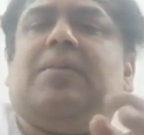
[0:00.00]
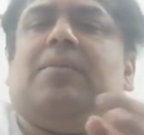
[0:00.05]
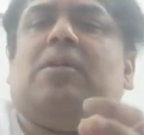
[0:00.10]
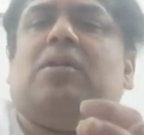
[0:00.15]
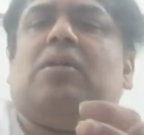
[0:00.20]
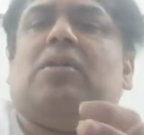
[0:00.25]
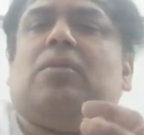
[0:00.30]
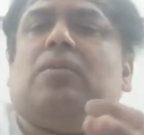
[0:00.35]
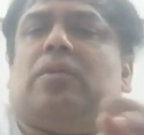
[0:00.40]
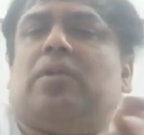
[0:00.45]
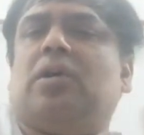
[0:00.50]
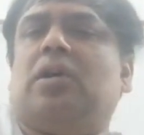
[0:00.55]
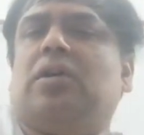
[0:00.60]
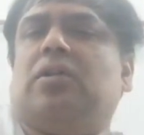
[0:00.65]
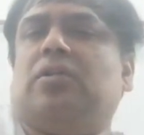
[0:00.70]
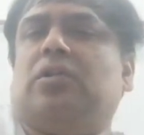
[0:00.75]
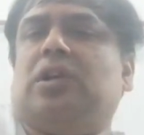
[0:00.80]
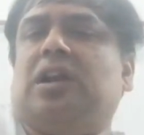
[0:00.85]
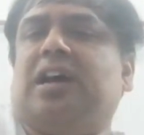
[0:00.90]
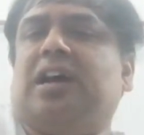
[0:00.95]
about one
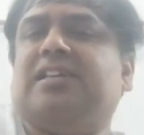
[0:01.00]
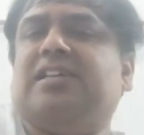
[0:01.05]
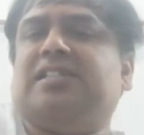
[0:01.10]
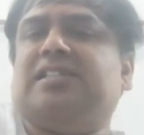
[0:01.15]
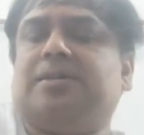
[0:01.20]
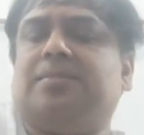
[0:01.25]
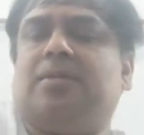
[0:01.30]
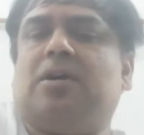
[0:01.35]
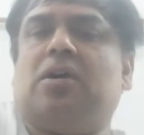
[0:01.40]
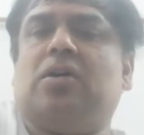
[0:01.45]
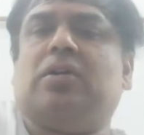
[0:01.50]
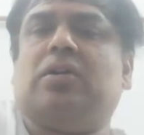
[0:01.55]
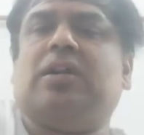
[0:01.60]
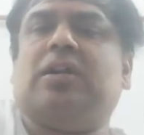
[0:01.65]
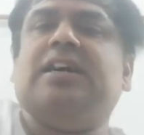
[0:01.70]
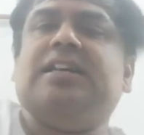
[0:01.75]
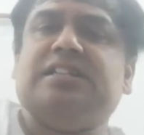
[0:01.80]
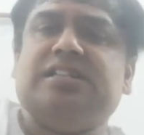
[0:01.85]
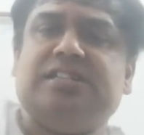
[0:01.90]
or two lines about